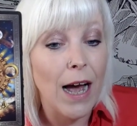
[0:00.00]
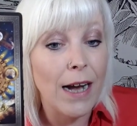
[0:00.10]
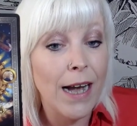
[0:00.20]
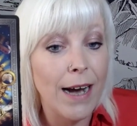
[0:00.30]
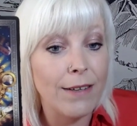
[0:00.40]

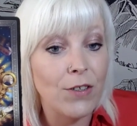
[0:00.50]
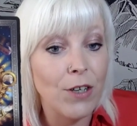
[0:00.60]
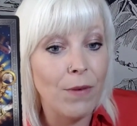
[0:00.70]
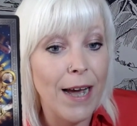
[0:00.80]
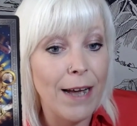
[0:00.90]
I can't
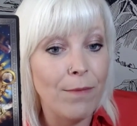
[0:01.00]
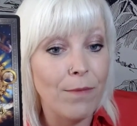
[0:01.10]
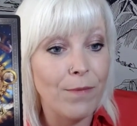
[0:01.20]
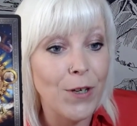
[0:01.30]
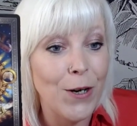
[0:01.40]
do it,
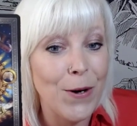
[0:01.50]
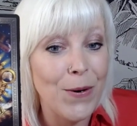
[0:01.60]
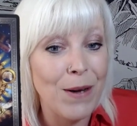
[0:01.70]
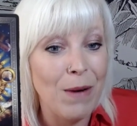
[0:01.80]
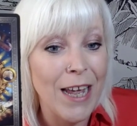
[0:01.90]
you
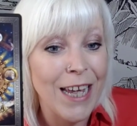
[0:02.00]
know,